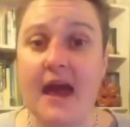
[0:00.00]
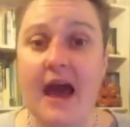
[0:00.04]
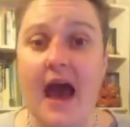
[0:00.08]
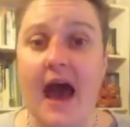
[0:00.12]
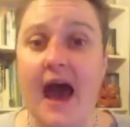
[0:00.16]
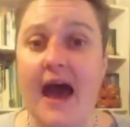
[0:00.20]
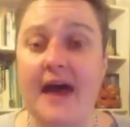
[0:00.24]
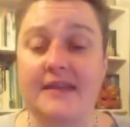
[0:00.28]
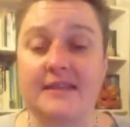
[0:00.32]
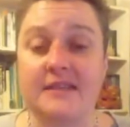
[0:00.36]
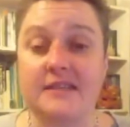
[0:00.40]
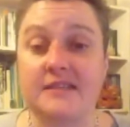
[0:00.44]

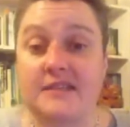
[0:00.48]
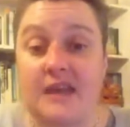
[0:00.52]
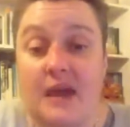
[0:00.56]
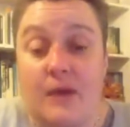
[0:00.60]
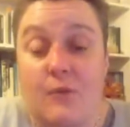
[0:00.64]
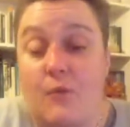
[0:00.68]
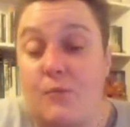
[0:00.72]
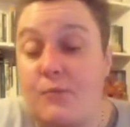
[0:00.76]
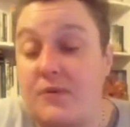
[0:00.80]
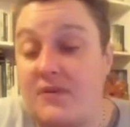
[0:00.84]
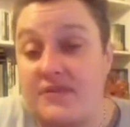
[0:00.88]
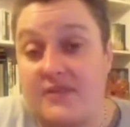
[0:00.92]
And there
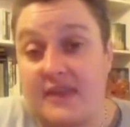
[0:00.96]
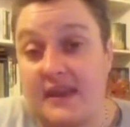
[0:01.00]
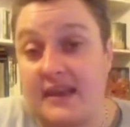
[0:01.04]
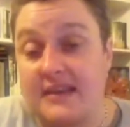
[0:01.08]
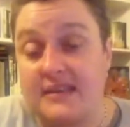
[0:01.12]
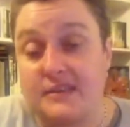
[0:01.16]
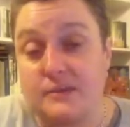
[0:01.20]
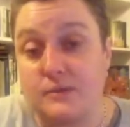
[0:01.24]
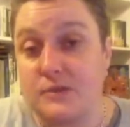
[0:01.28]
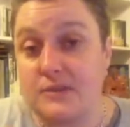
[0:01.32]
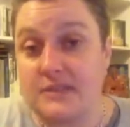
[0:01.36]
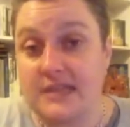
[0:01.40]
will be
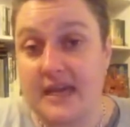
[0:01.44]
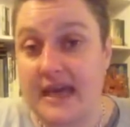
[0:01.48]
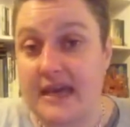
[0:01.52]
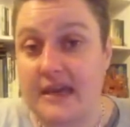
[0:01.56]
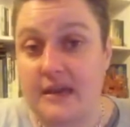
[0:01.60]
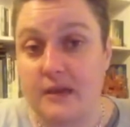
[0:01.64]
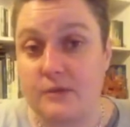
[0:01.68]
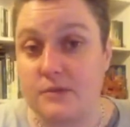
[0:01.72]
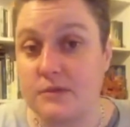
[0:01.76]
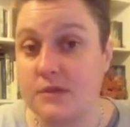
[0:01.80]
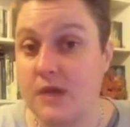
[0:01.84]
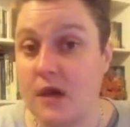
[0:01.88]
things that will take
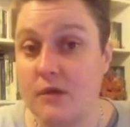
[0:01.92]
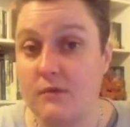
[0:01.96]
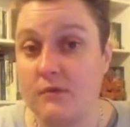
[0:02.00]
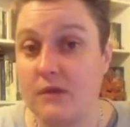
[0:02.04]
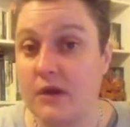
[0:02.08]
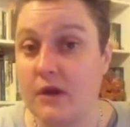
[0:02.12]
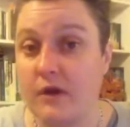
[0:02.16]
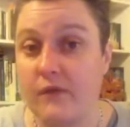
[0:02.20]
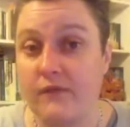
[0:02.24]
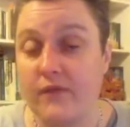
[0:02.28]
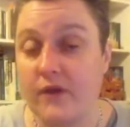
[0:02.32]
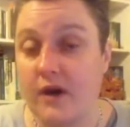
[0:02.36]
you
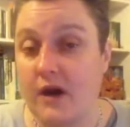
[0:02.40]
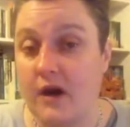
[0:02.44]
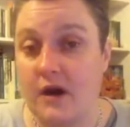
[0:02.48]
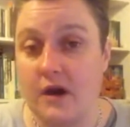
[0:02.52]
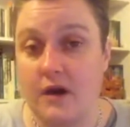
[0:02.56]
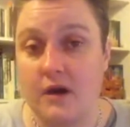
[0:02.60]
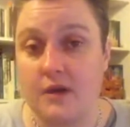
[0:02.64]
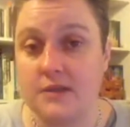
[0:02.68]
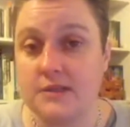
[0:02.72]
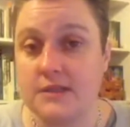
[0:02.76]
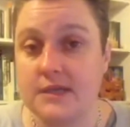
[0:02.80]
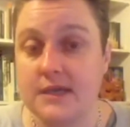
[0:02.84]
totally off
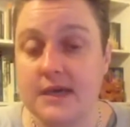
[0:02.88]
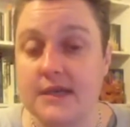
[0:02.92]
guard.